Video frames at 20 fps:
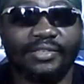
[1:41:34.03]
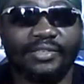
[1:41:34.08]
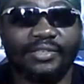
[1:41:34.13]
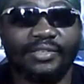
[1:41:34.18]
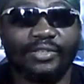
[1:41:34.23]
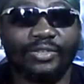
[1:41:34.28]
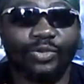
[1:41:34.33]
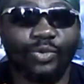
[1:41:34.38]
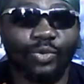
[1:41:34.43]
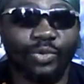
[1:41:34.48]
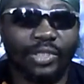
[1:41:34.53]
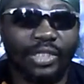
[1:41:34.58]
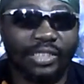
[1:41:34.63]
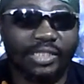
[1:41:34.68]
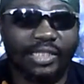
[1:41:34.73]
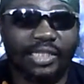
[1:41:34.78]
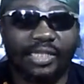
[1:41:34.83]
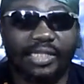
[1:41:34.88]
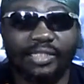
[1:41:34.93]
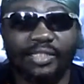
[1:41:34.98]
Judas and
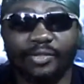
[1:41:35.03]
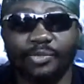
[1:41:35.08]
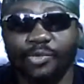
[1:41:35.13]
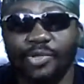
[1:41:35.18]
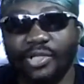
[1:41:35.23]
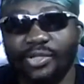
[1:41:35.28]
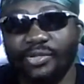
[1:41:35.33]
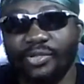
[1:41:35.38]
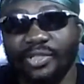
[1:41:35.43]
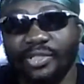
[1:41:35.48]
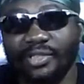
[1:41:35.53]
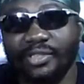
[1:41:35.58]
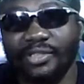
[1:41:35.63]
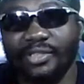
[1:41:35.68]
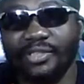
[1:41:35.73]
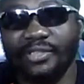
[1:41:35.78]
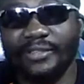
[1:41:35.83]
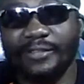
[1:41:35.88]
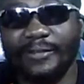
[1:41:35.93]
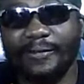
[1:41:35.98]
his brethren.
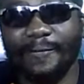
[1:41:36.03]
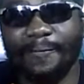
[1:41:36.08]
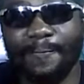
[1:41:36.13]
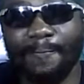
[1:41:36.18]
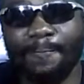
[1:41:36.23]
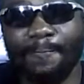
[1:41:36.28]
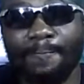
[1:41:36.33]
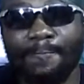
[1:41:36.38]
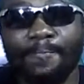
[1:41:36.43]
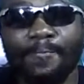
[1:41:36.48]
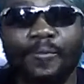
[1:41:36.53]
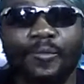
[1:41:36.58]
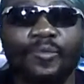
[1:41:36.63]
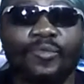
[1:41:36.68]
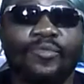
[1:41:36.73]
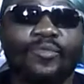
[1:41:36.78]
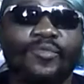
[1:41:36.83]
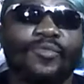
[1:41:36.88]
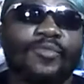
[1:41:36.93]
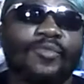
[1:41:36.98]

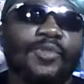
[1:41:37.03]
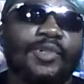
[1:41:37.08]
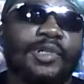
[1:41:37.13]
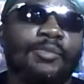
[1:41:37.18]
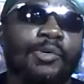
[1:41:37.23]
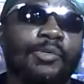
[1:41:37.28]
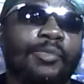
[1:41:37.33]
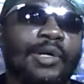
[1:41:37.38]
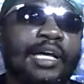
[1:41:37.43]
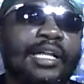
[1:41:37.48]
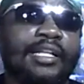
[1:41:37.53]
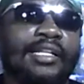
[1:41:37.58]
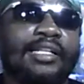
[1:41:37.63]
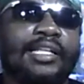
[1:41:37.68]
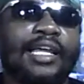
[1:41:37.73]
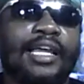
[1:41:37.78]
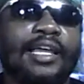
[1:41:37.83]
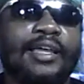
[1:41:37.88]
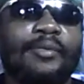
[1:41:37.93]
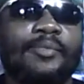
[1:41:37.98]
But by the
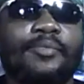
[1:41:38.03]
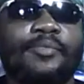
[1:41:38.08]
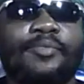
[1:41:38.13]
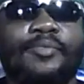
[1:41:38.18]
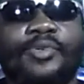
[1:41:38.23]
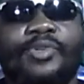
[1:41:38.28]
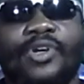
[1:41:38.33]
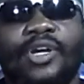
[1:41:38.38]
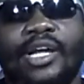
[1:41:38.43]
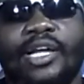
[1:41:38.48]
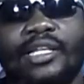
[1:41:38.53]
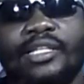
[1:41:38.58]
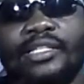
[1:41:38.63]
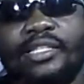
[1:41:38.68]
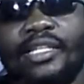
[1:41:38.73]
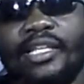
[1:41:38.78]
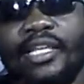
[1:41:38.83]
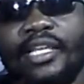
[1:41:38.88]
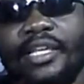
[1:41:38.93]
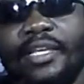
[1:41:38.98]
time Christ
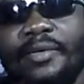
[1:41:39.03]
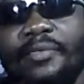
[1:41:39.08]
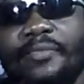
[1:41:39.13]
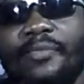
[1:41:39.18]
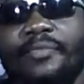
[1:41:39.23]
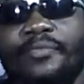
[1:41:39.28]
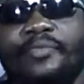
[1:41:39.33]
came